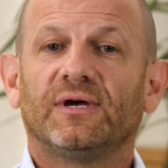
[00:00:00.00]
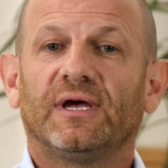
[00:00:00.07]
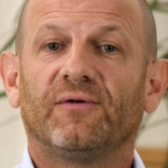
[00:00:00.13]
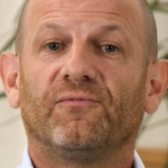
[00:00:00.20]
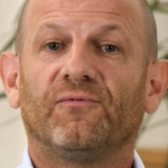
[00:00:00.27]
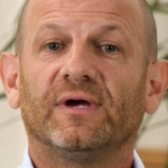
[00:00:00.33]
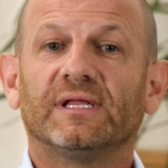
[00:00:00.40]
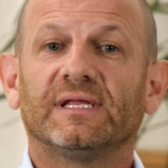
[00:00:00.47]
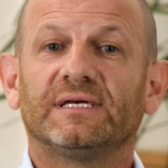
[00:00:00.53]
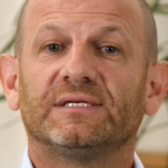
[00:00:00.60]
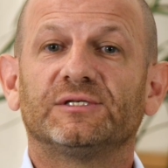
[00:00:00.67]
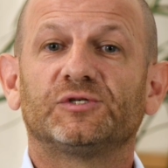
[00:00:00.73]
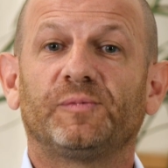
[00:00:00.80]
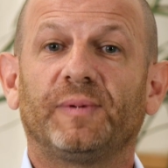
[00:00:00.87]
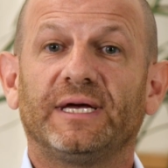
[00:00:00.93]

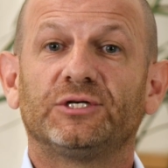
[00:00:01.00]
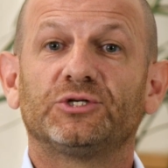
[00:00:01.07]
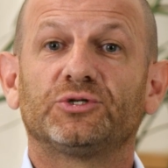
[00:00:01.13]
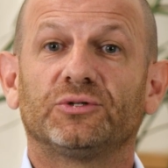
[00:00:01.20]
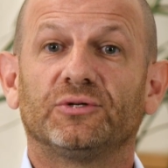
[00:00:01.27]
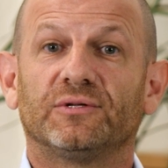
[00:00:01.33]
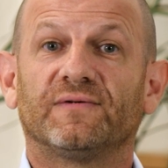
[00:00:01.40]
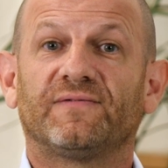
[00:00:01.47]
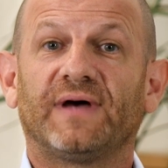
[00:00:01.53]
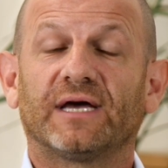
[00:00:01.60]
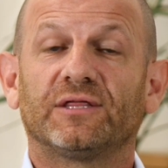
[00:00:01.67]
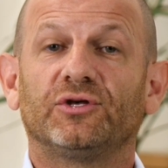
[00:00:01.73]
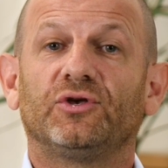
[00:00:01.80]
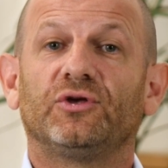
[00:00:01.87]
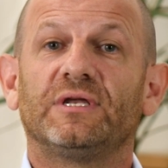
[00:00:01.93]
really speaks to the
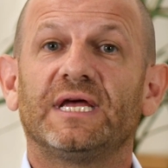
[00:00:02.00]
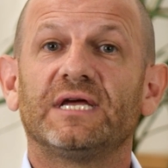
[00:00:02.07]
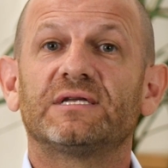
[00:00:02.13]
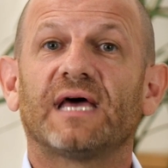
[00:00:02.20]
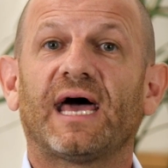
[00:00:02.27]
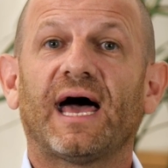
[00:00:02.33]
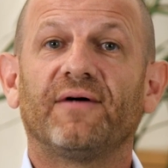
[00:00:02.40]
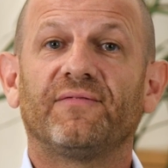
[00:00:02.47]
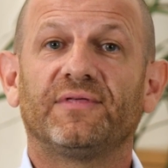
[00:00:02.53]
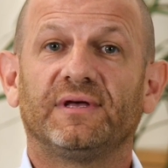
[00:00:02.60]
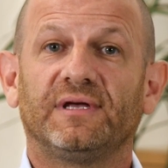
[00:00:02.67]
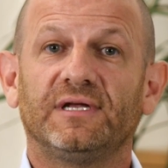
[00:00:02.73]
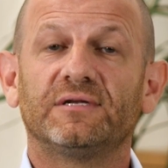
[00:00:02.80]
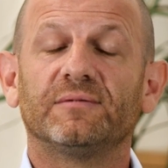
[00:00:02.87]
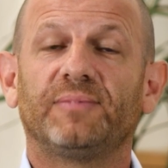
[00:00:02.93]
fact that you need to have
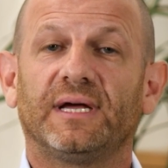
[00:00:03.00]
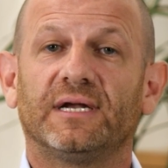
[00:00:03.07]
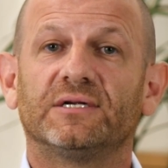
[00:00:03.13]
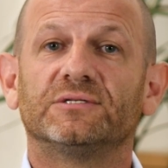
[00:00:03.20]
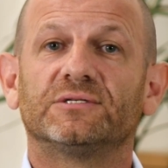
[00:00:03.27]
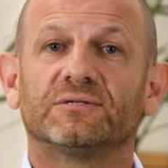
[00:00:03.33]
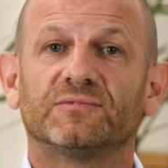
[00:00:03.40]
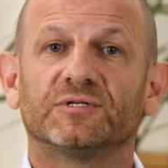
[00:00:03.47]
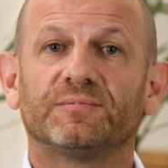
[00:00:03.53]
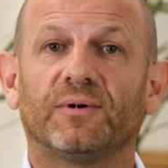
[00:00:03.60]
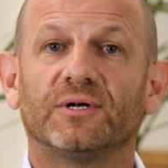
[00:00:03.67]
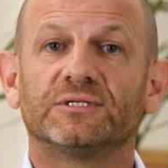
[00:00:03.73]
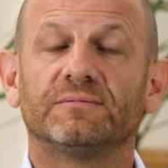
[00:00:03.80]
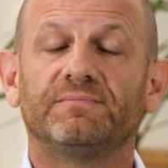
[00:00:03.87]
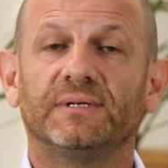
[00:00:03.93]
the independence and
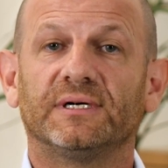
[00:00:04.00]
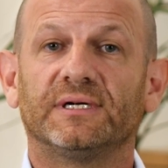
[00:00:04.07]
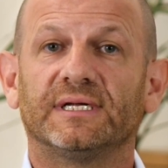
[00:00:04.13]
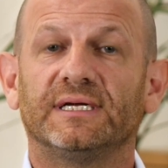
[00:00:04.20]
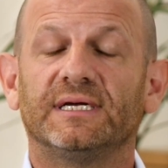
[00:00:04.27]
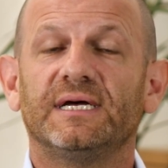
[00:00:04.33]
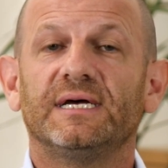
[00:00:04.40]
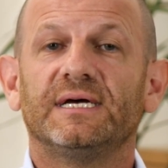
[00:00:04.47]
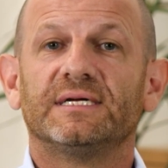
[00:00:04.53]
responsibility